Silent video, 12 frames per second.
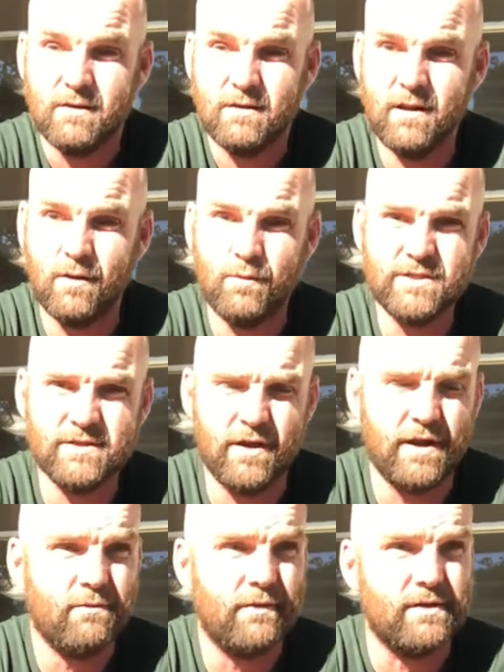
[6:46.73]
you know, I wasn't the
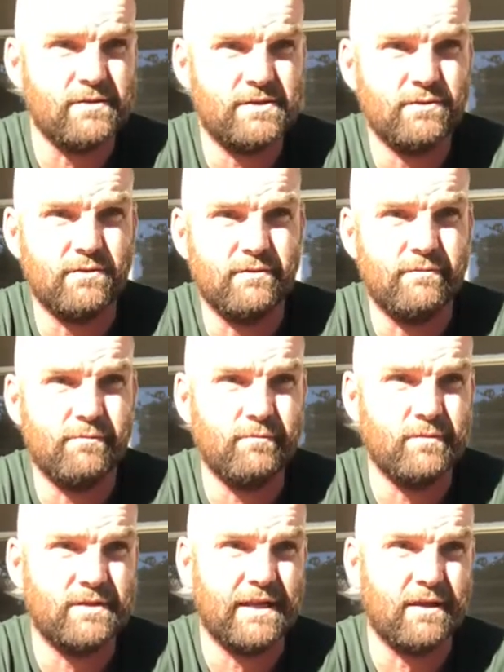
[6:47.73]
only one that sort of
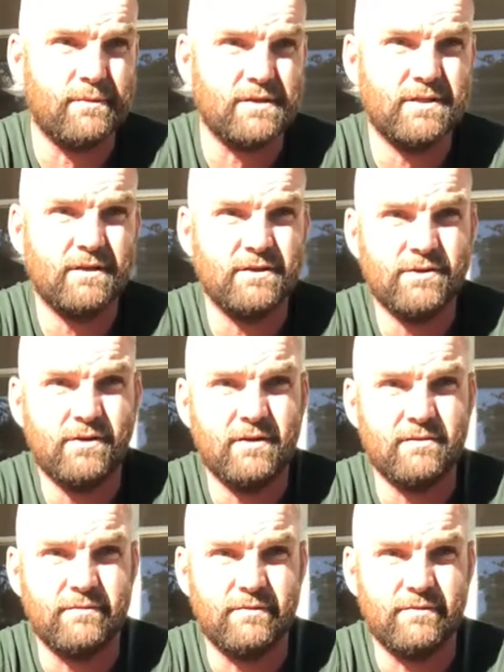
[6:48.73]
was getting a bit sick and
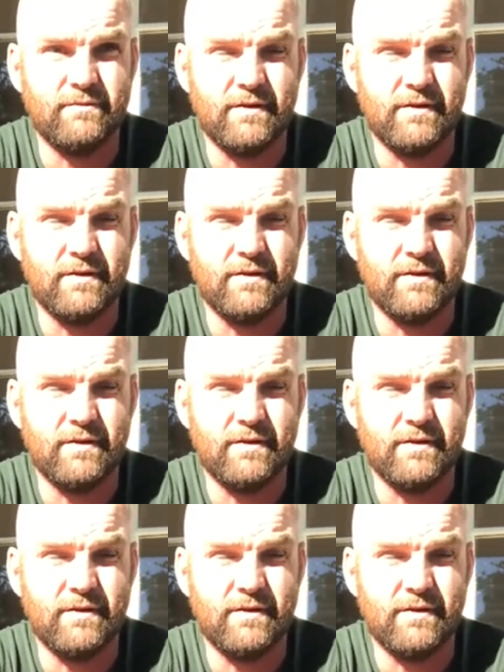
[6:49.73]
tired of